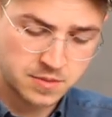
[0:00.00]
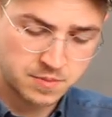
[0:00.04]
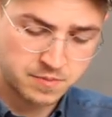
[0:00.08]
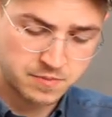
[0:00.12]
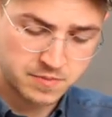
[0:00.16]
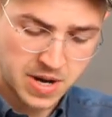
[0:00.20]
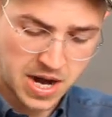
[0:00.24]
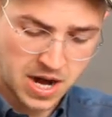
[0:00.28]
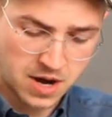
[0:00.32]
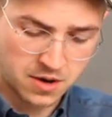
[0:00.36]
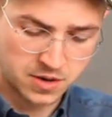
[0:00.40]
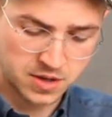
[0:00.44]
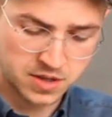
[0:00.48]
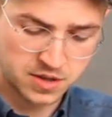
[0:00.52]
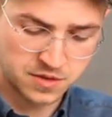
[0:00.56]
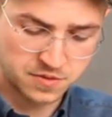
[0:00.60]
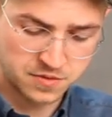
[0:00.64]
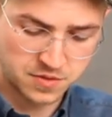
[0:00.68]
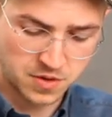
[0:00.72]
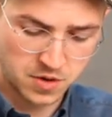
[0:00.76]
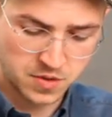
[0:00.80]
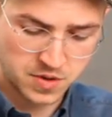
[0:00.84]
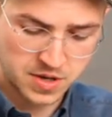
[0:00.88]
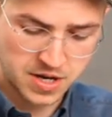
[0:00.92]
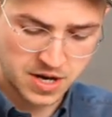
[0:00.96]
powering the
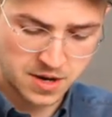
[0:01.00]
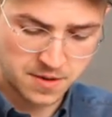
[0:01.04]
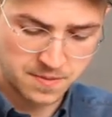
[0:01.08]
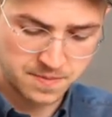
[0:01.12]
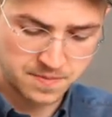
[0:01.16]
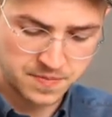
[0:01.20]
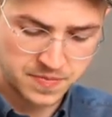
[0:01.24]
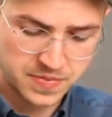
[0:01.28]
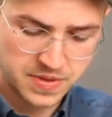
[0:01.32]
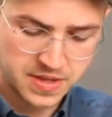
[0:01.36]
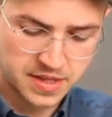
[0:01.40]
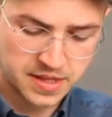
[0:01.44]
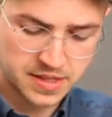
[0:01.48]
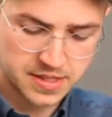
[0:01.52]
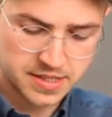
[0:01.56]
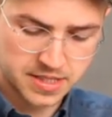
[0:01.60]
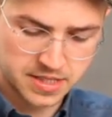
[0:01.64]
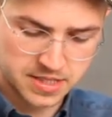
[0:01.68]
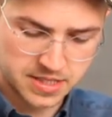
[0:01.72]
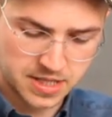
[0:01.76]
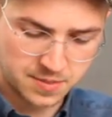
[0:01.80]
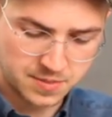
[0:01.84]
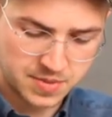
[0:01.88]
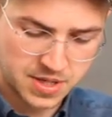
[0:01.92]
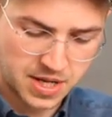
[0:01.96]
phone down. This is
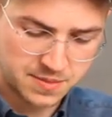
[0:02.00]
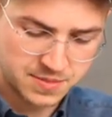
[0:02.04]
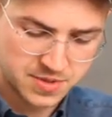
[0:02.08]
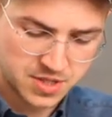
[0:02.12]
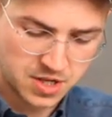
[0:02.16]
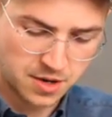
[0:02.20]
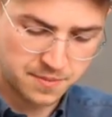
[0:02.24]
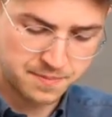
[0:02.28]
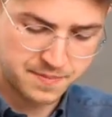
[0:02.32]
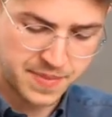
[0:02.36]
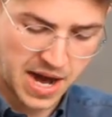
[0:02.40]
sometimes called